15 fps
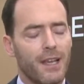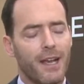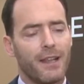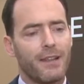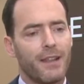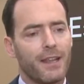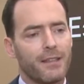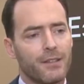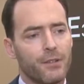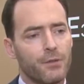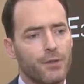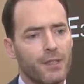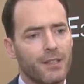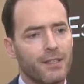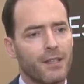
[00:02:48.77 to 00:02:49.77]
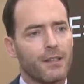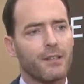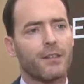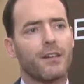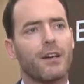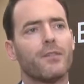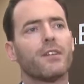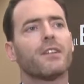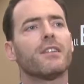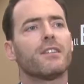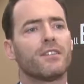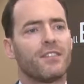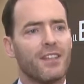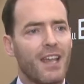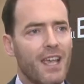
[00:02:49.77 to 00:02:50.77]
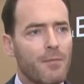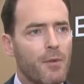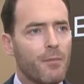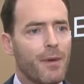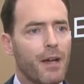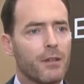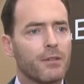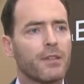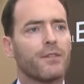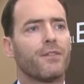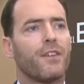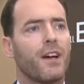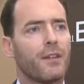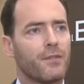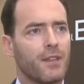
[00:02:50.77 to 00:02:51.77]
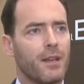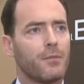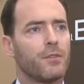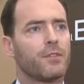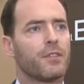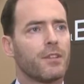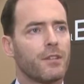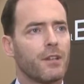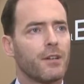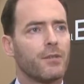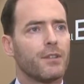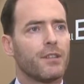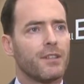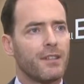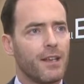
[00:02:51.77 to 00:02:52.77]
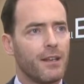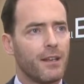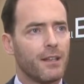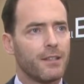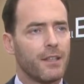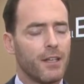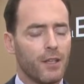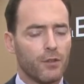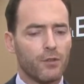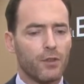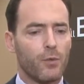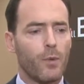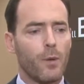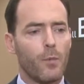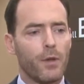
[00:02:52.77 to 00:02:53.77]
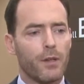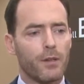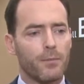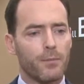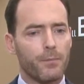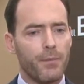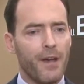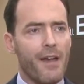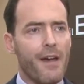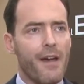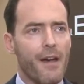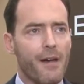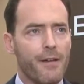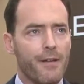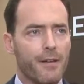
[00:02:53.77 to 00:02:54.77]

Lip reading: and that unit can cover the same amount that 5 cameras can cover in the daylight. So when we compare